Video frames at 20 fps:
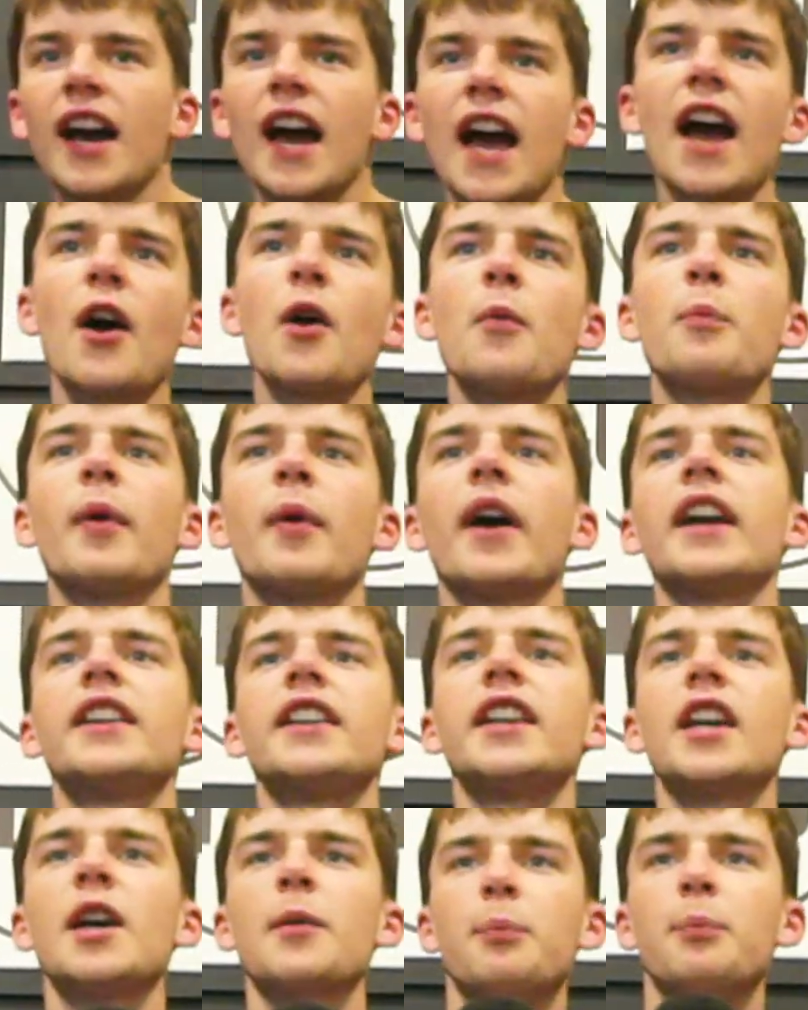
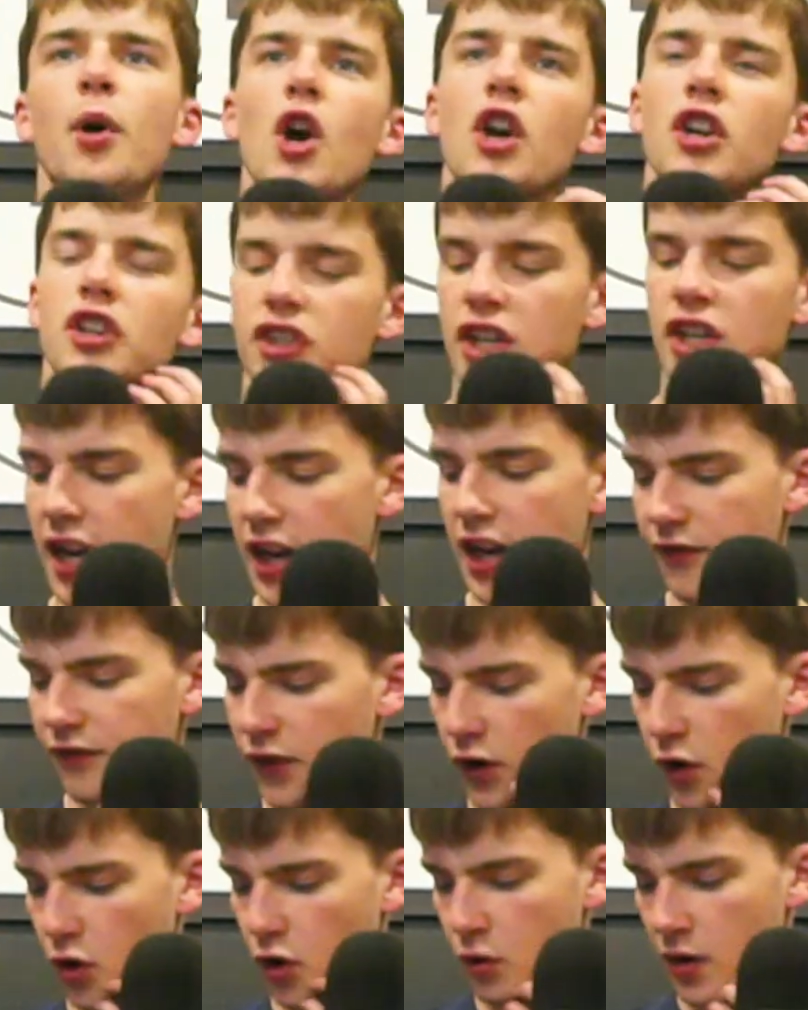Albania pushing
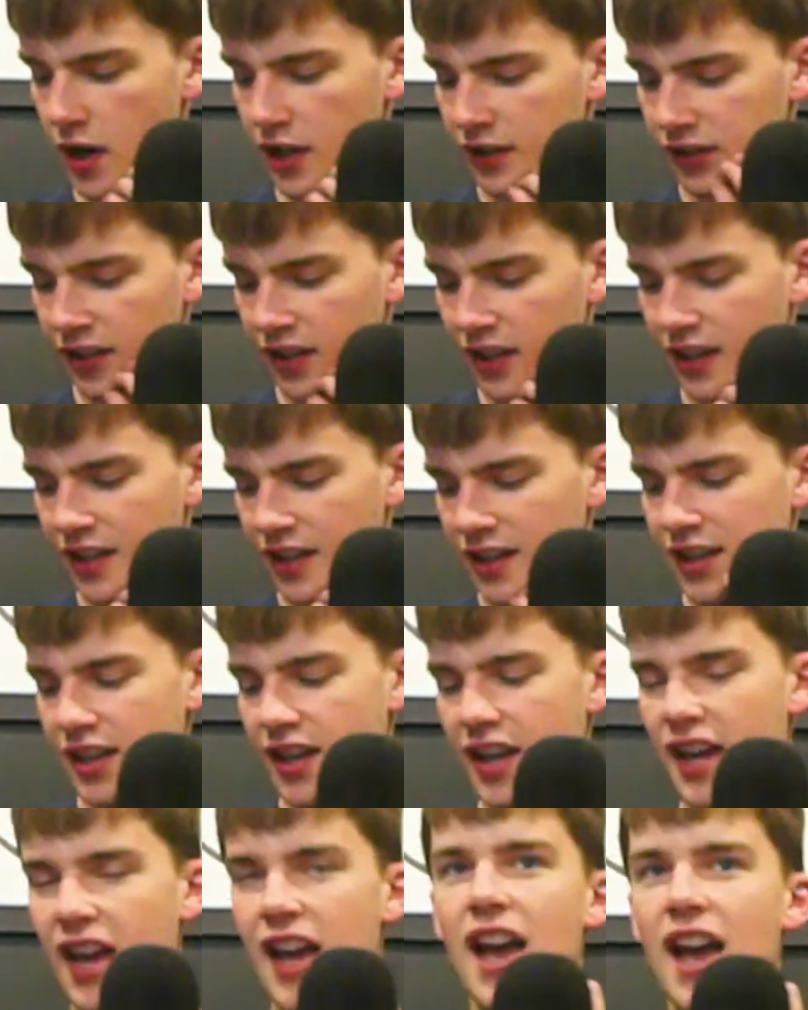forward.
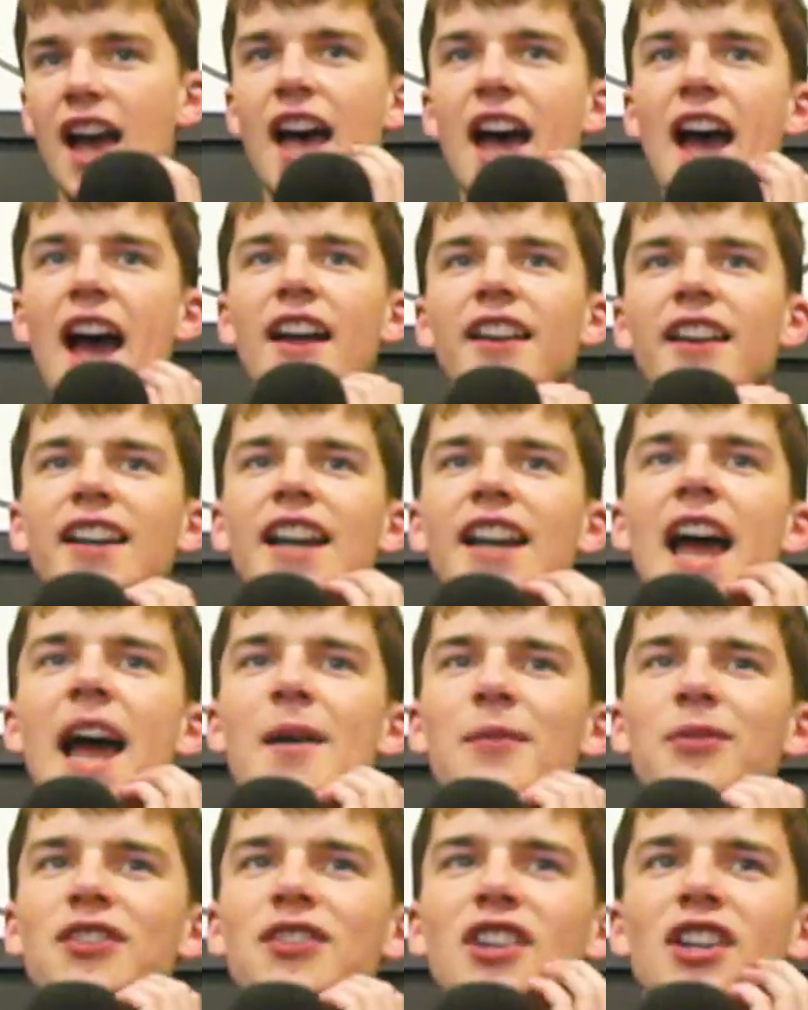And an
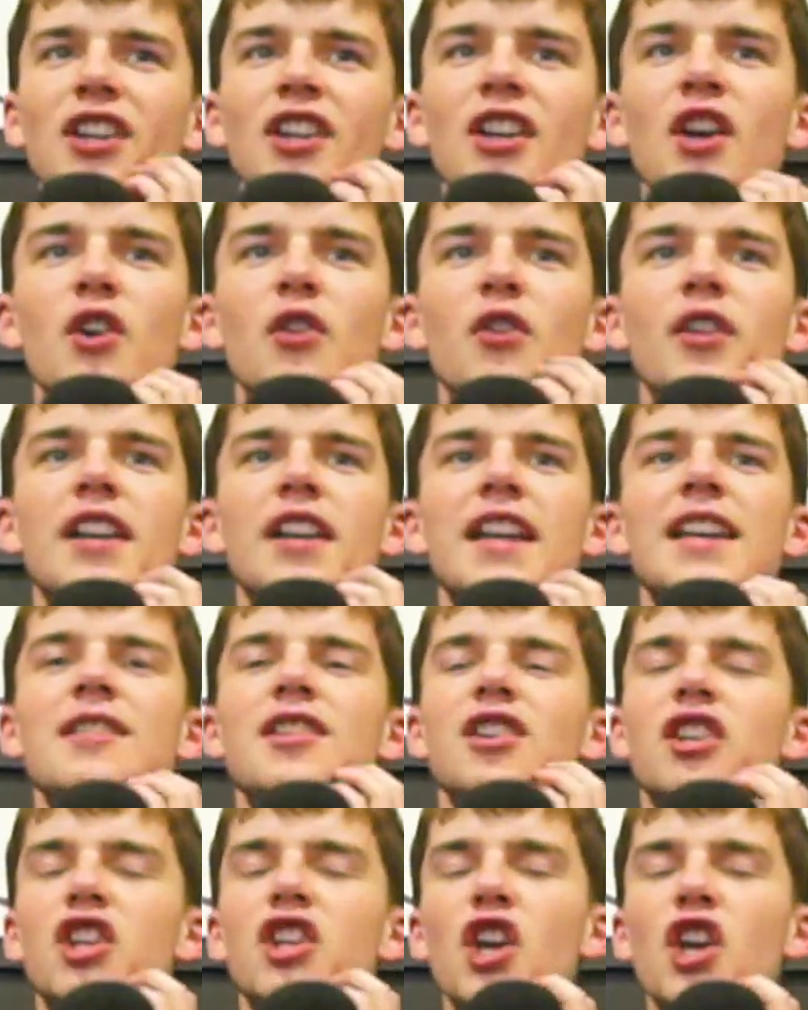absolutely
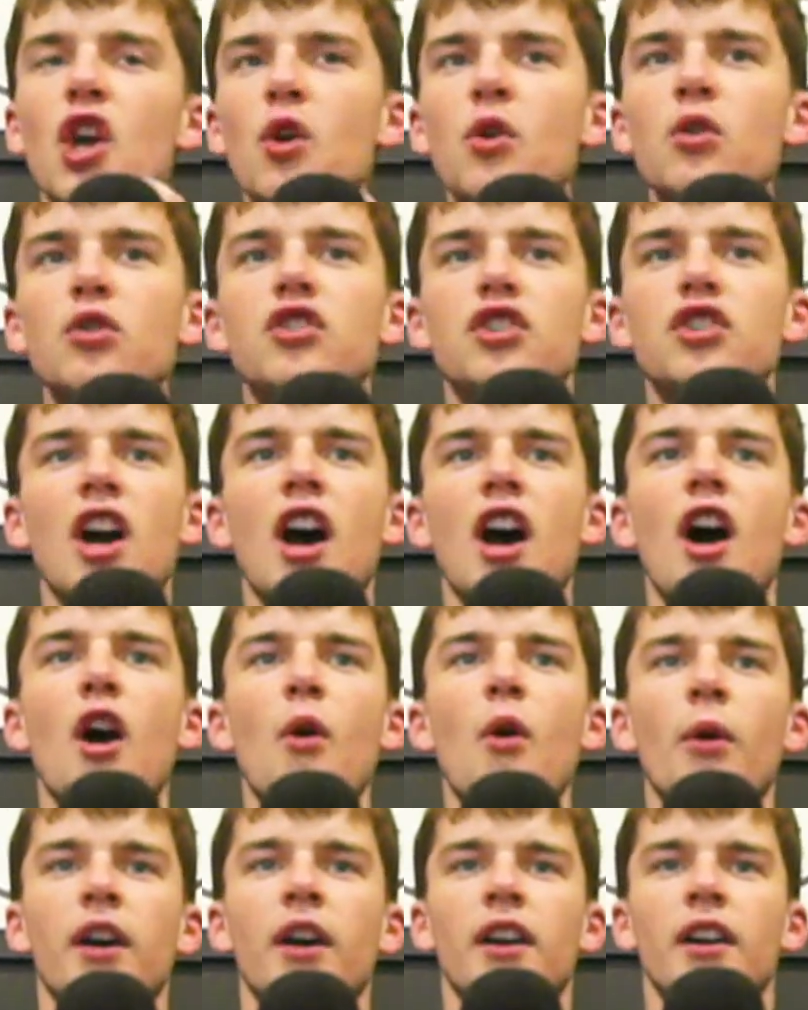huge
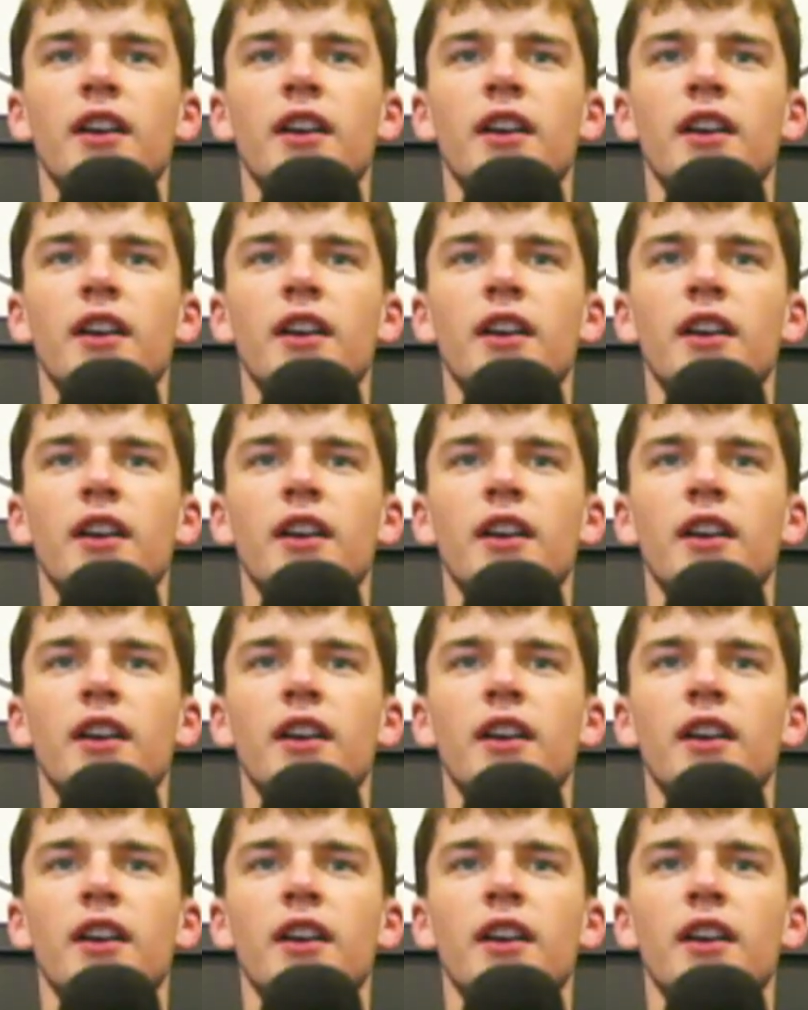goal.